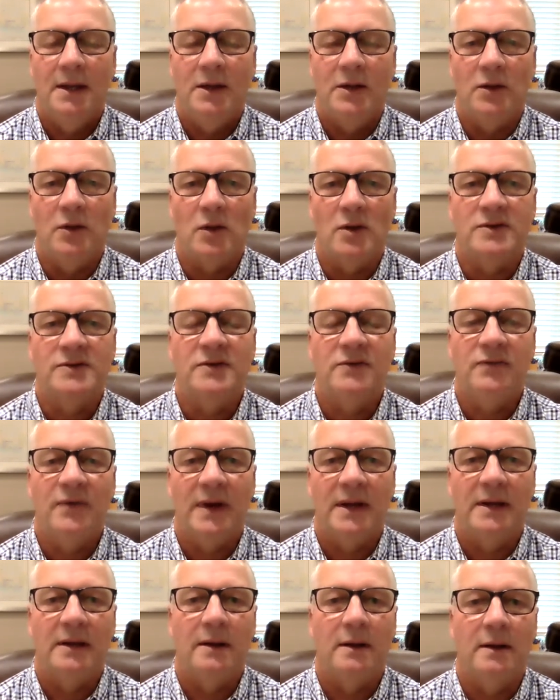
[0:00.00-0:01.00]
You'll also
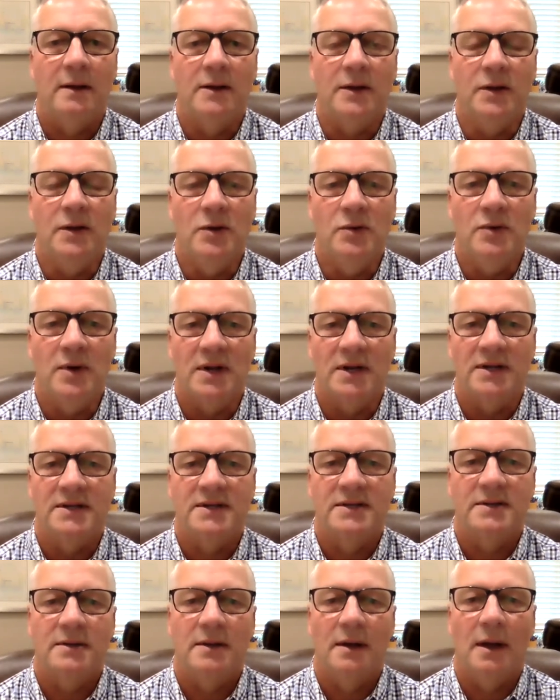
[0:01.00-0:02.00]
find
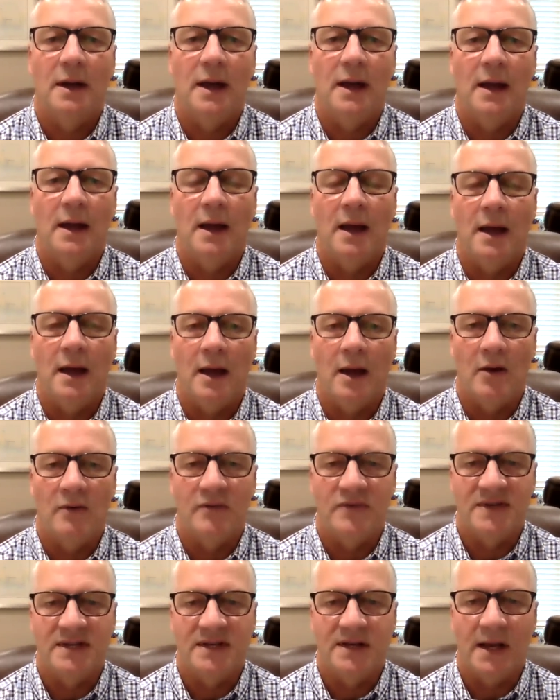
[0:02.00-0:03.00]
units of
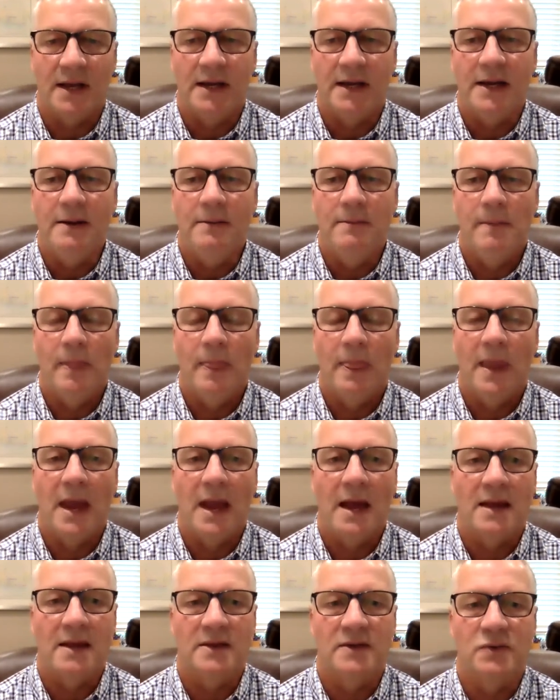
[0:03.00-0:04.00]
study
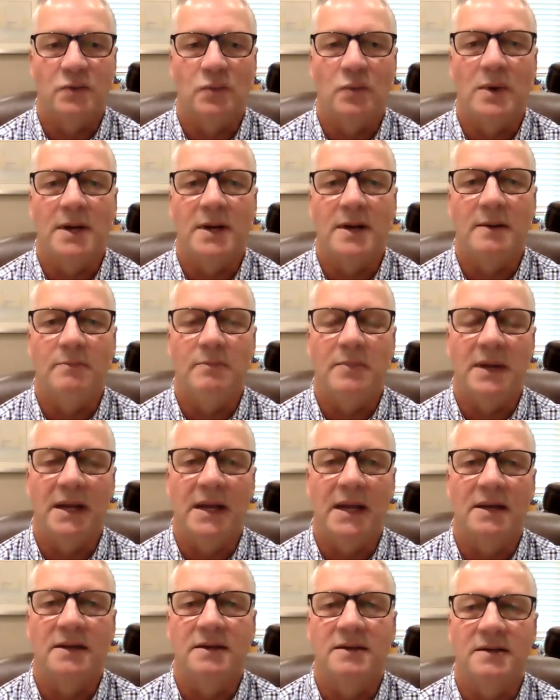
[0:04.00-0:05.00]
as we
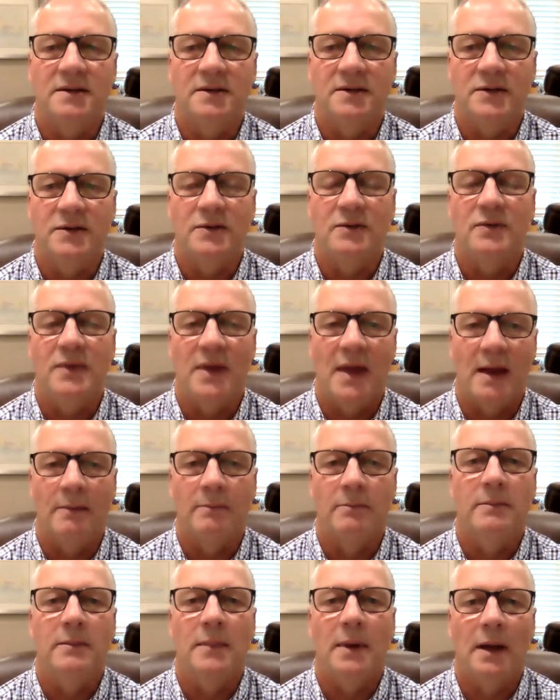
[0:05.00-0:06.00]
begin to do
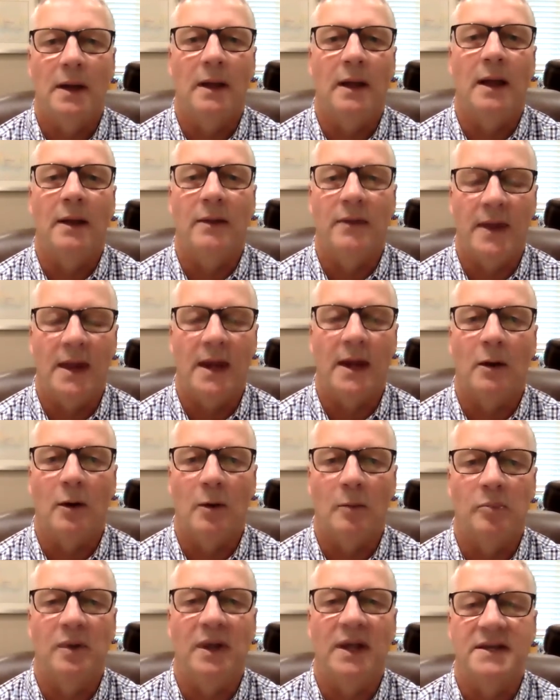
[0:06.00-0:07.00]
them. They are
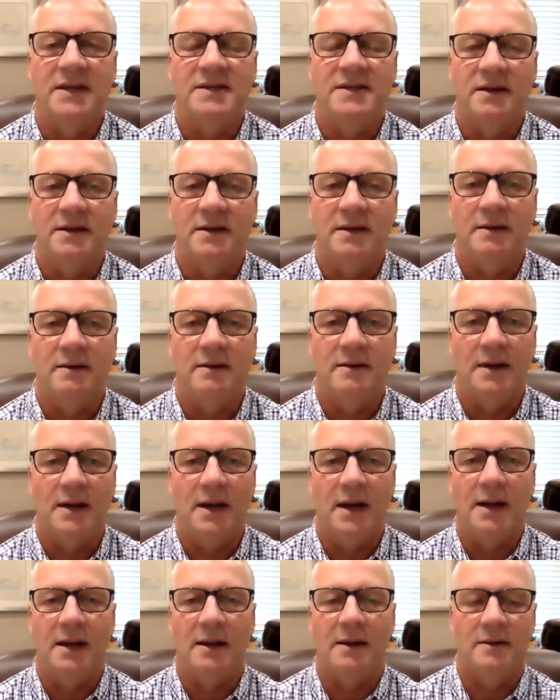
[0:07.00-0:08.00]
placed in
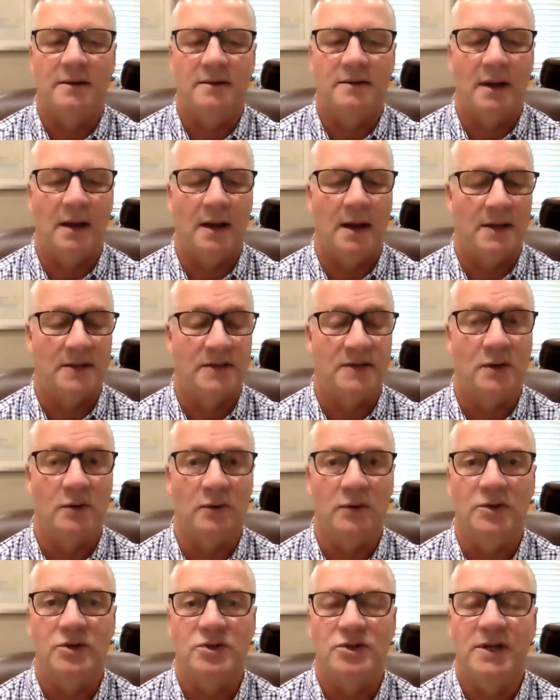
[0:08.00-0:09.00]

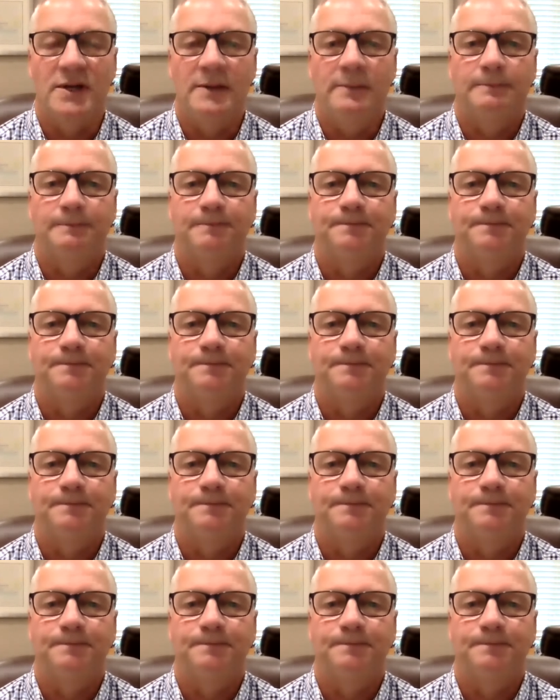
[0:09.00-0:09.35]
Schoology,